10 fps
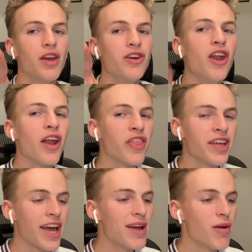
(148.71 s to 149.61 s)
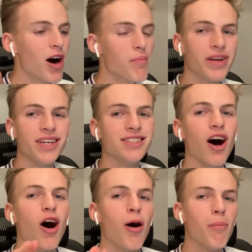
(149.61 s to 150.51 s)
Nothing came up because
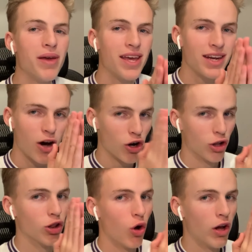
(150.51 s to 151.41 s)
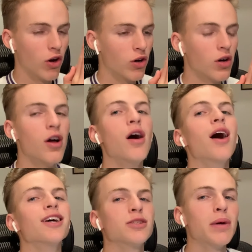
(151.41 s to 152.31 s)
all men are loyal.
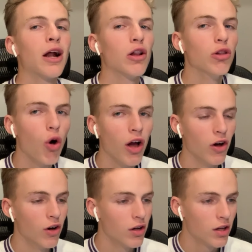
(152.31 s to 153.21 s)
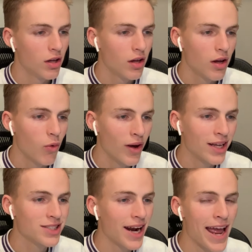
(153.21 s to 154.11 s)
Us men are loyal. When
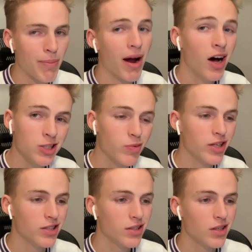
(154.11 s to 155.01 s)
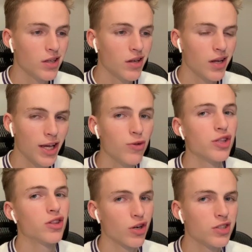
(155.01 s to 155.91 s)
I said I hate my husband, it was
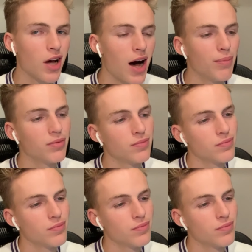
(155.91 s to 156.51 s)
the third top.